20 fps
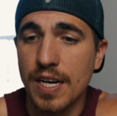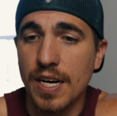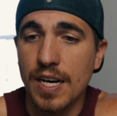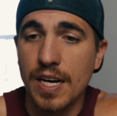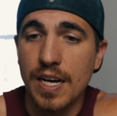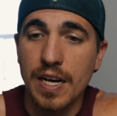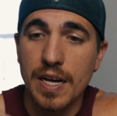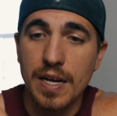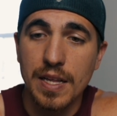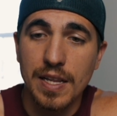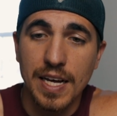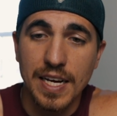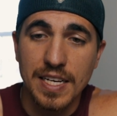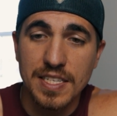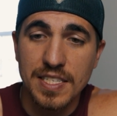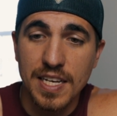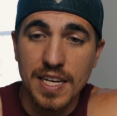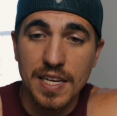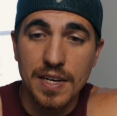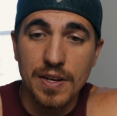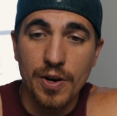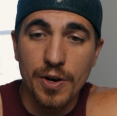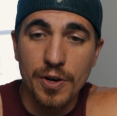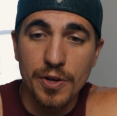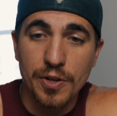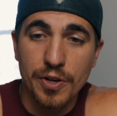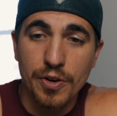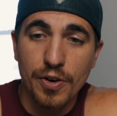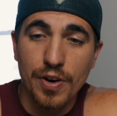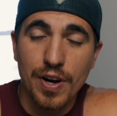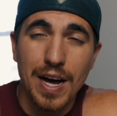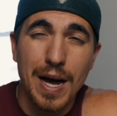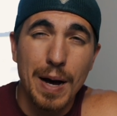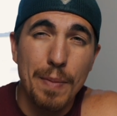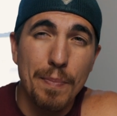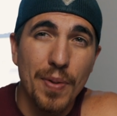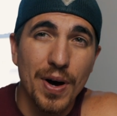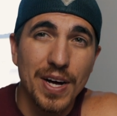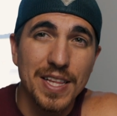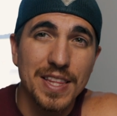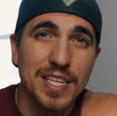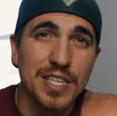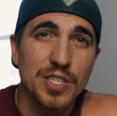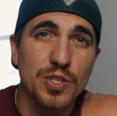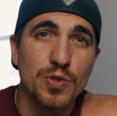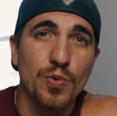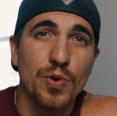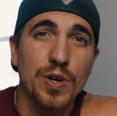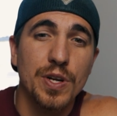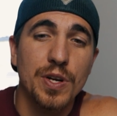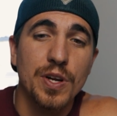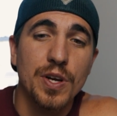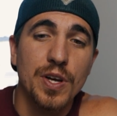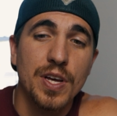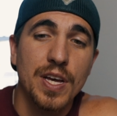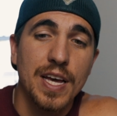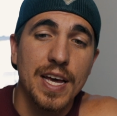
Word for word: Uh, like I said earlier, I bought this one.